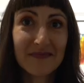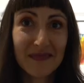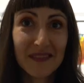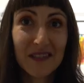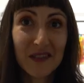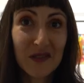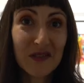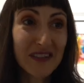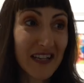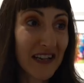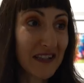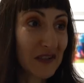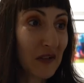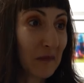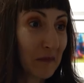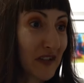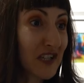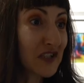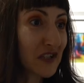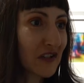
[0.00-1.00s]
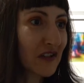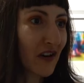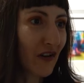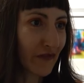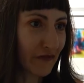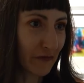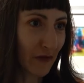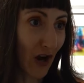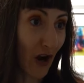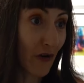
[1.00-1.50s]
take the picture of,
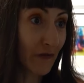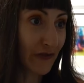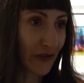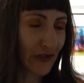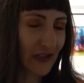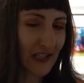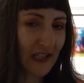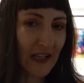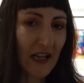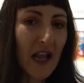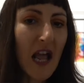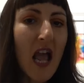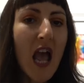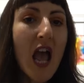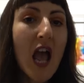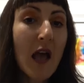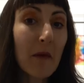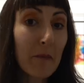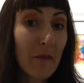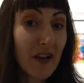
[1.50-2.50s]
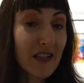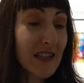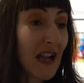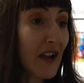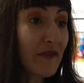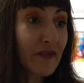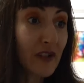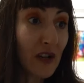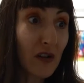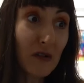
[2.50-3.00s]
obviously. But
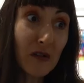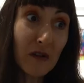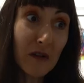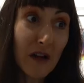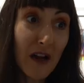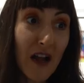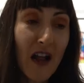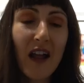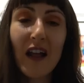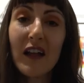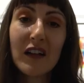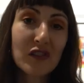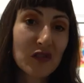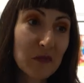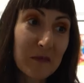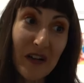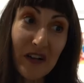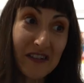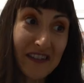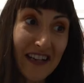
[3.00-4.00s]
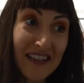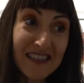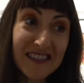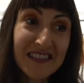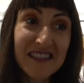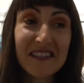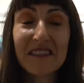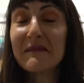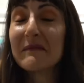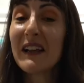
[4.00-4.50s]
after, to be honest,
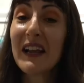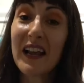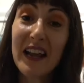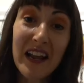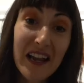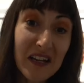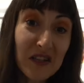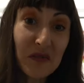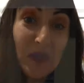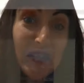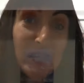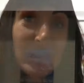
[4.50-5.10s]
it was